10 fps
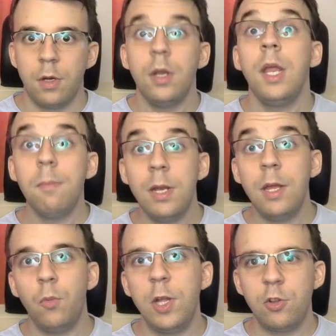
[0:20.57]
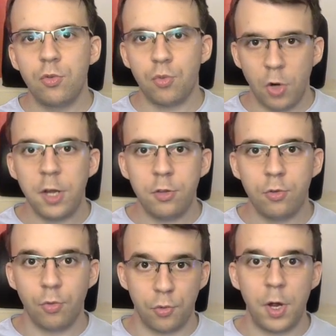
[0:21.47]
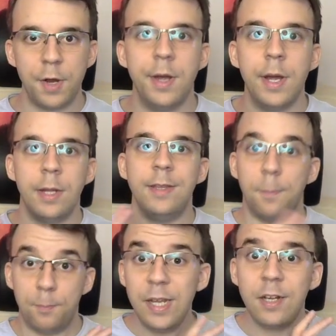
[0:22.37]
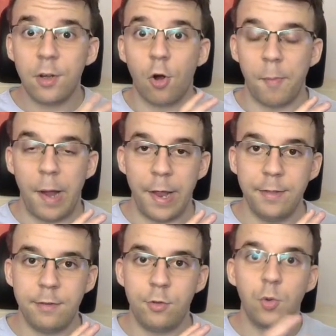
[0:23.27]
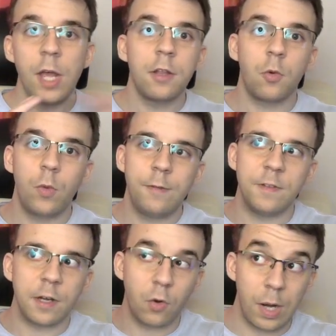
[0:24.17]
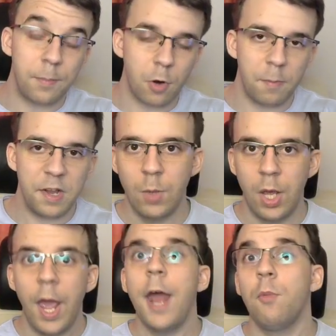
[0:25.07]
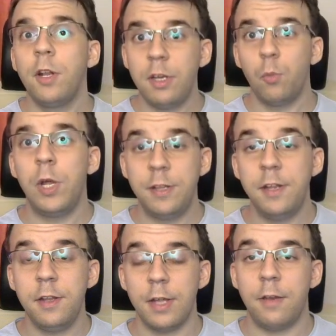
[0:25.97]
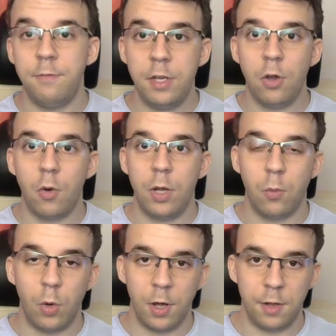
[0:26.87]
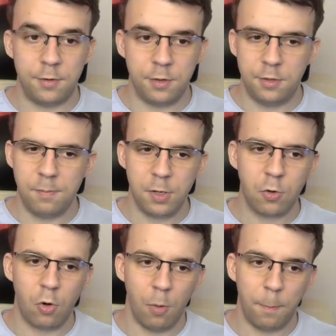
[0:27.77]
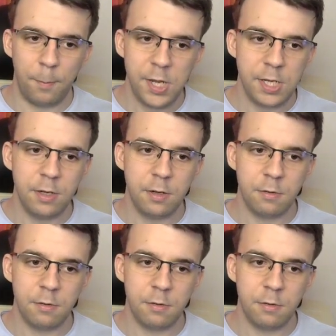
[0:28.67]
Namely, we tried to run the ping command together with the grep commands. And what we did in that video was simply call ping